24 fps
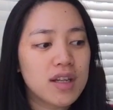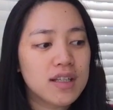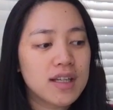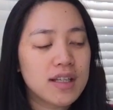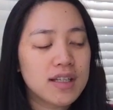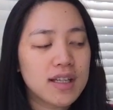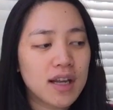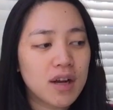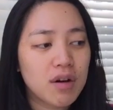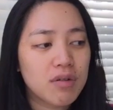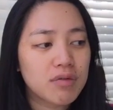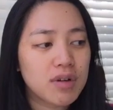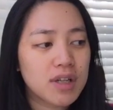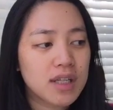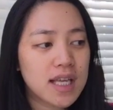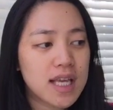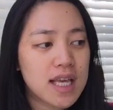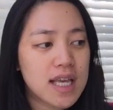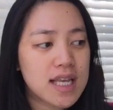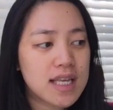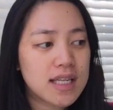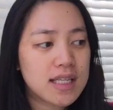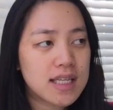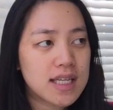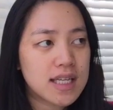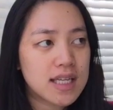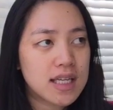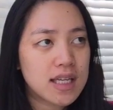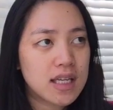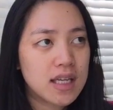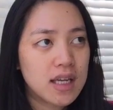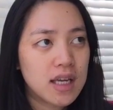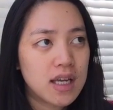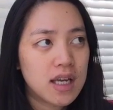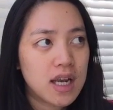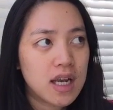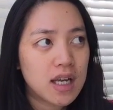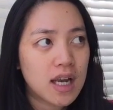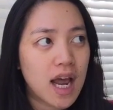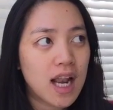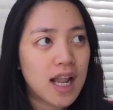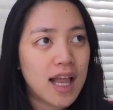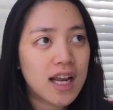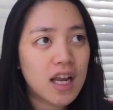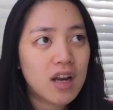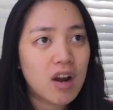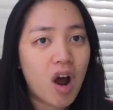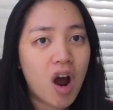like a really easy, kind
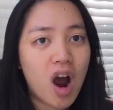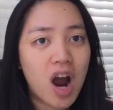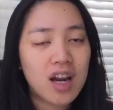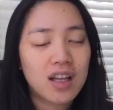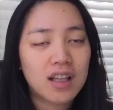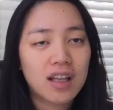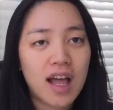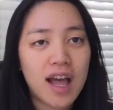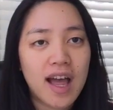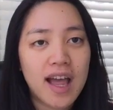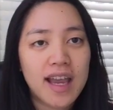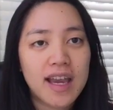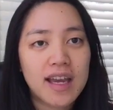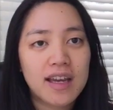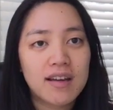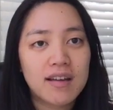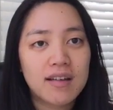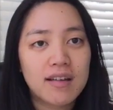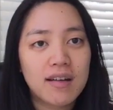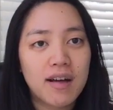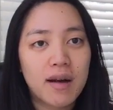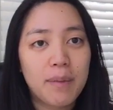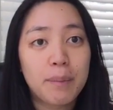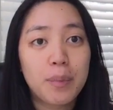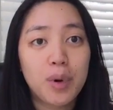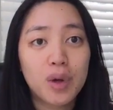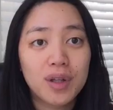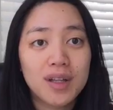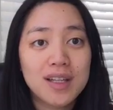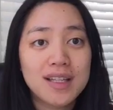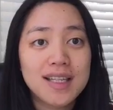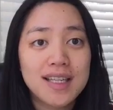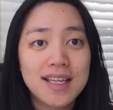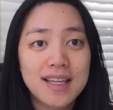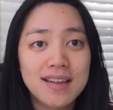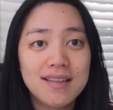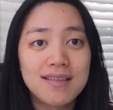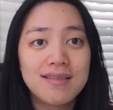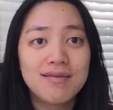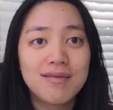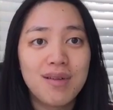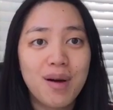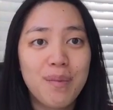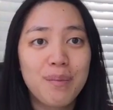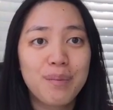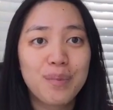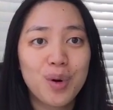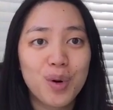of like an online
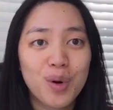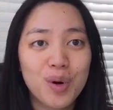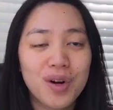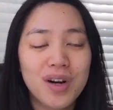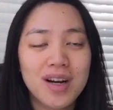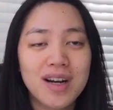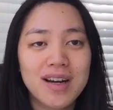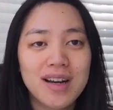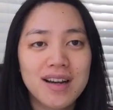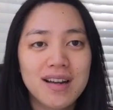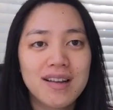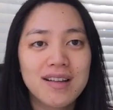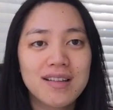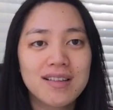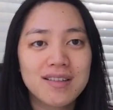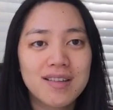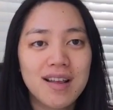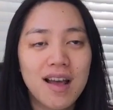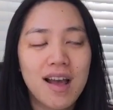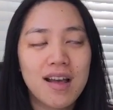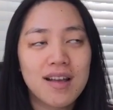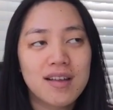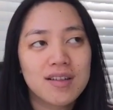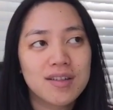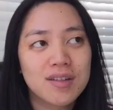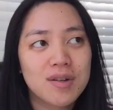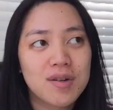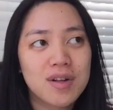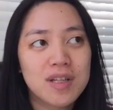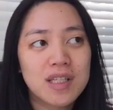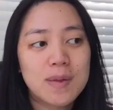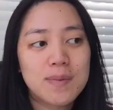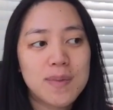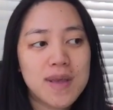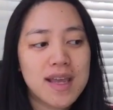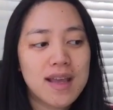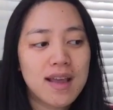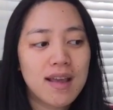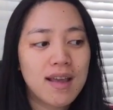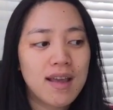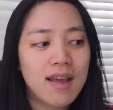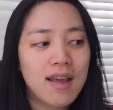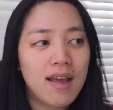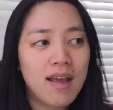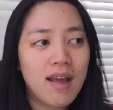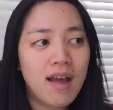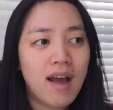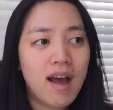bulletin board, so to speak.
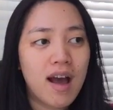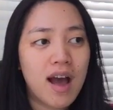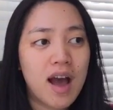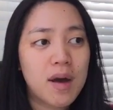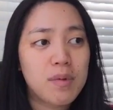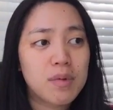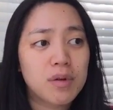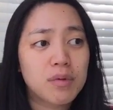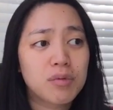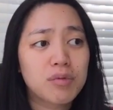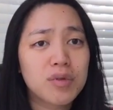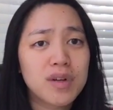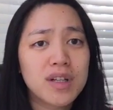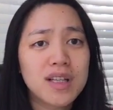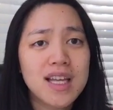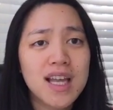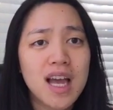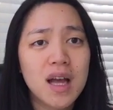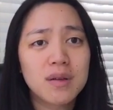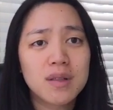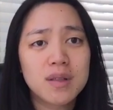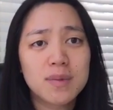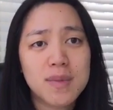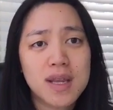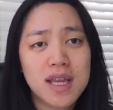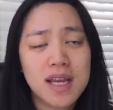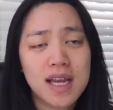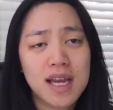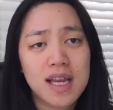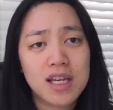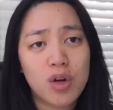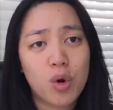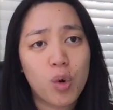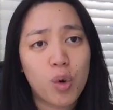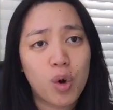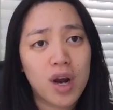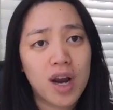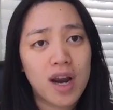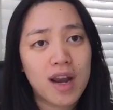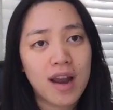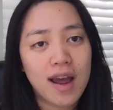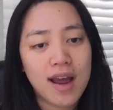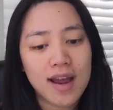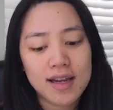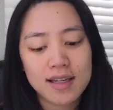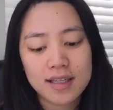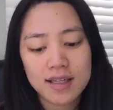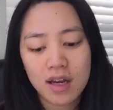That really helps me get
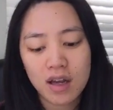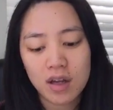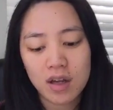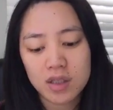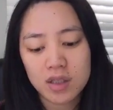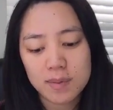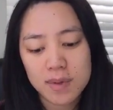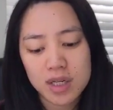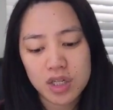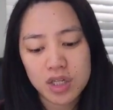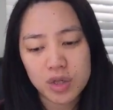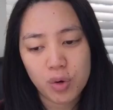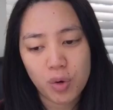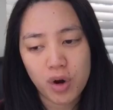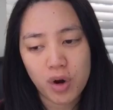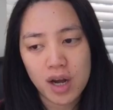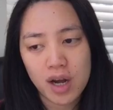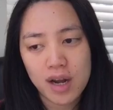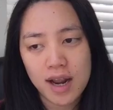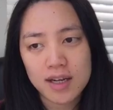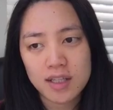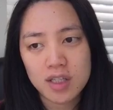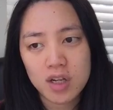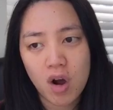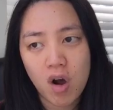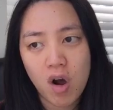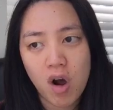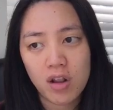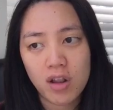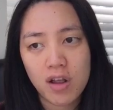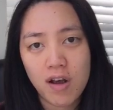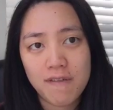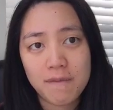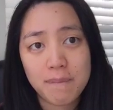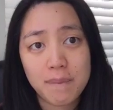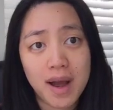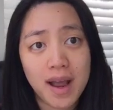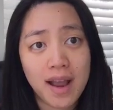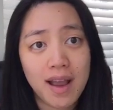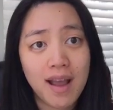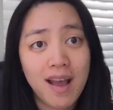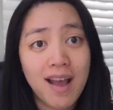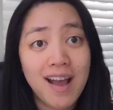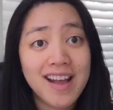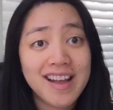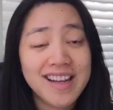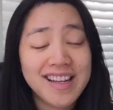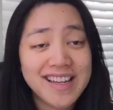organized, helps me to organize all of my
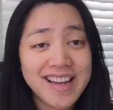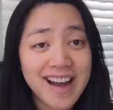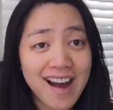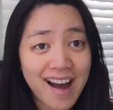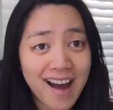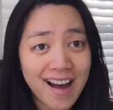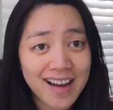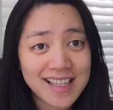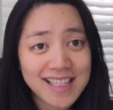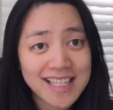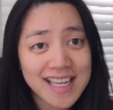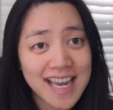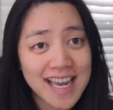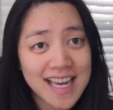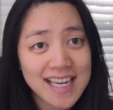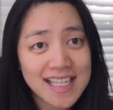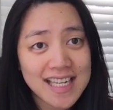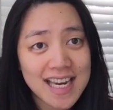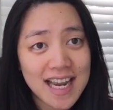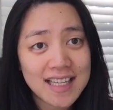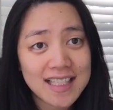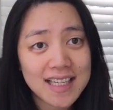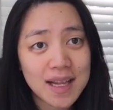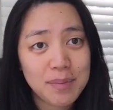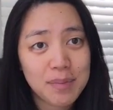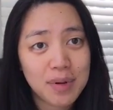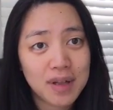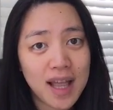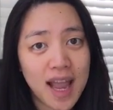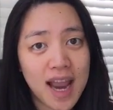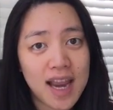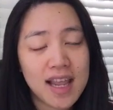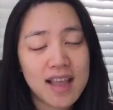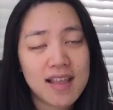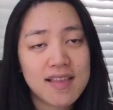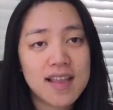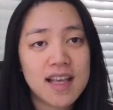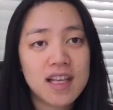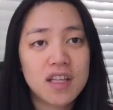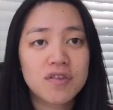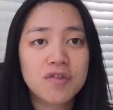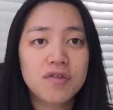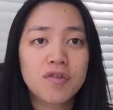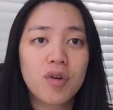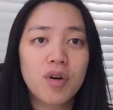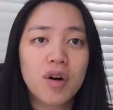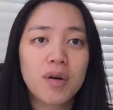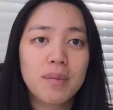content as I'm planning things
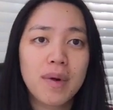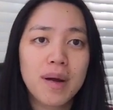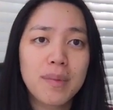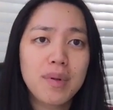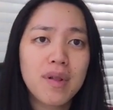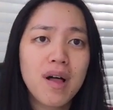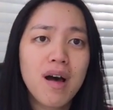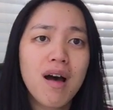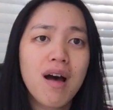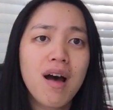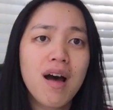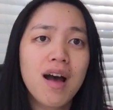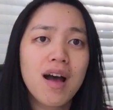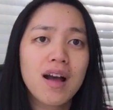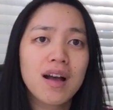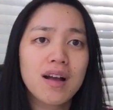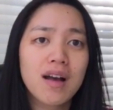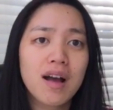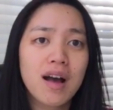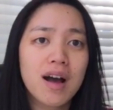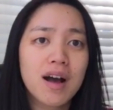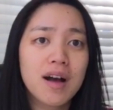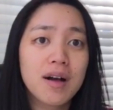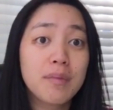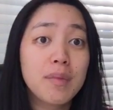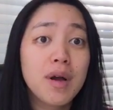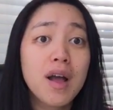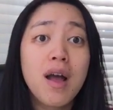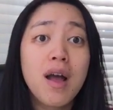for my blog, my